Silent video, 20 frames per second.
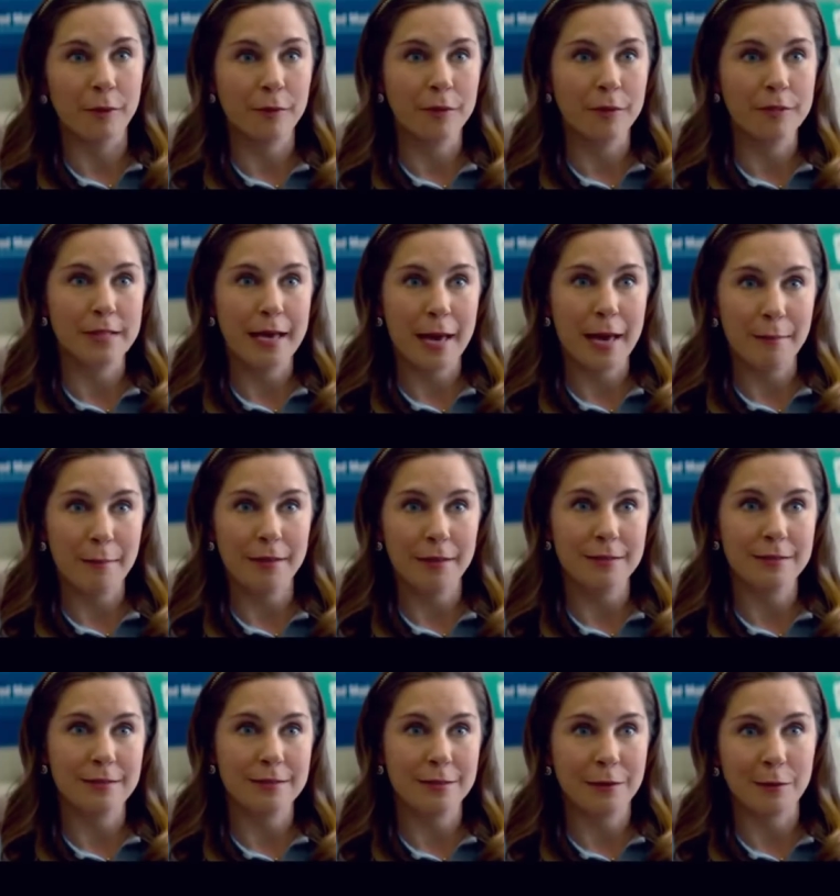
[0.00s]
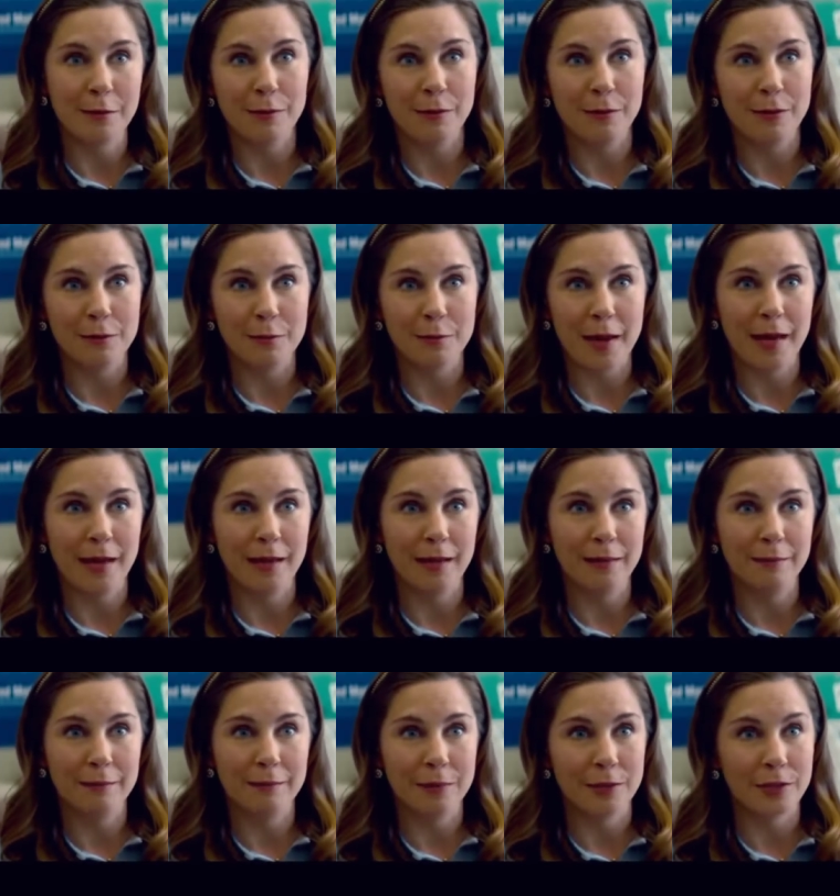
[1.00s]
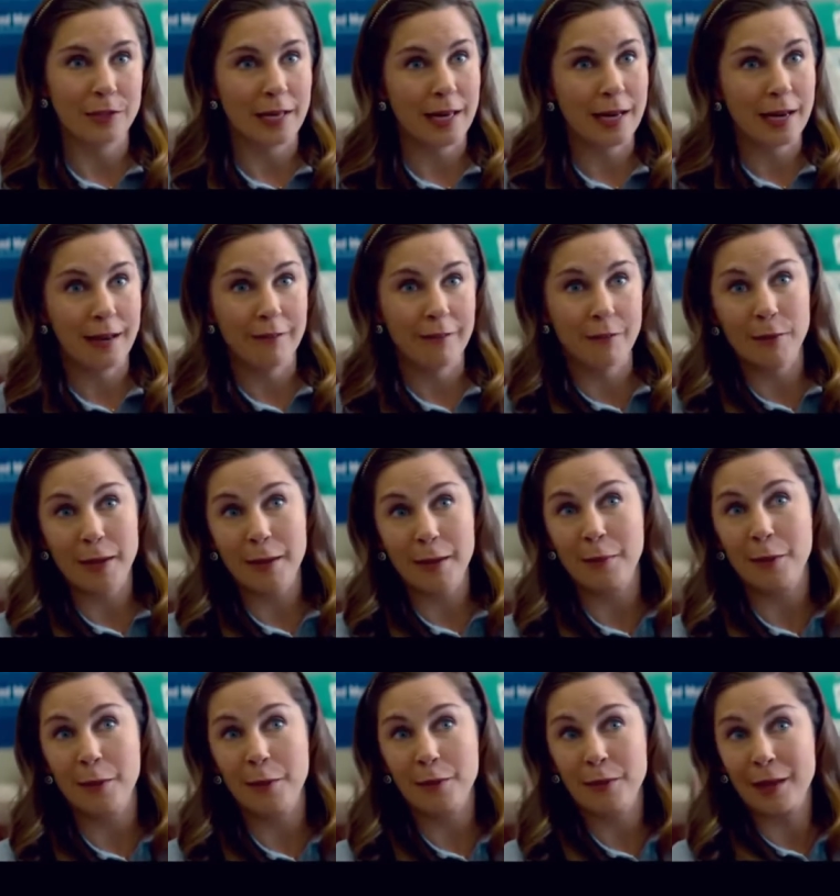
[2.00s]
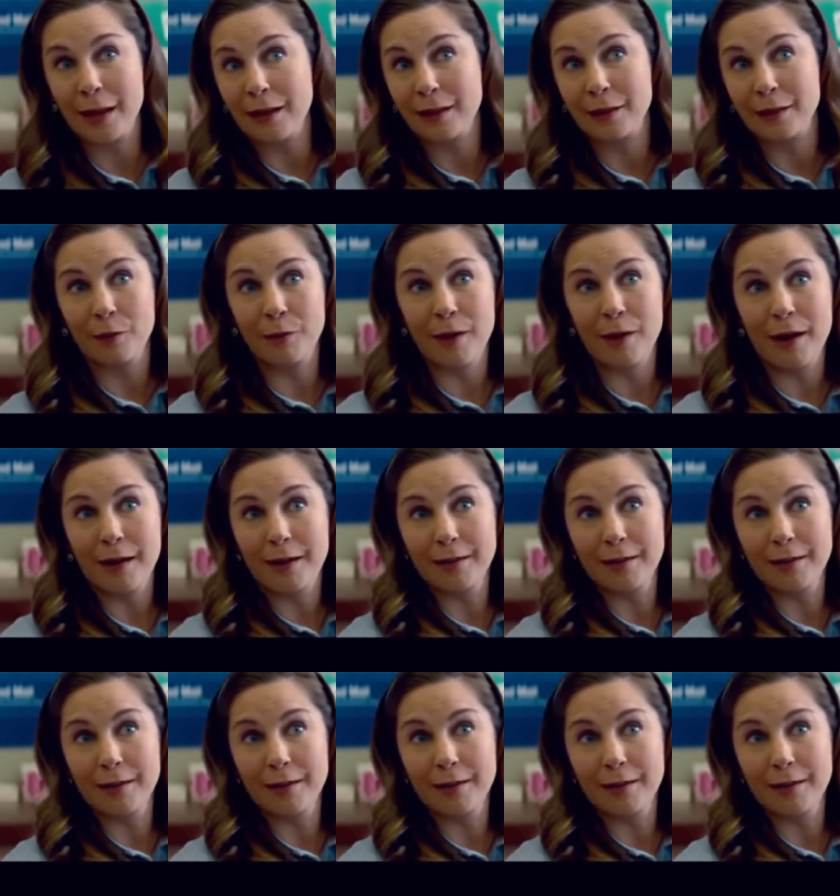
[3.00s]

It says Whack. So her name is Mrs. Whack. Mm -hmm.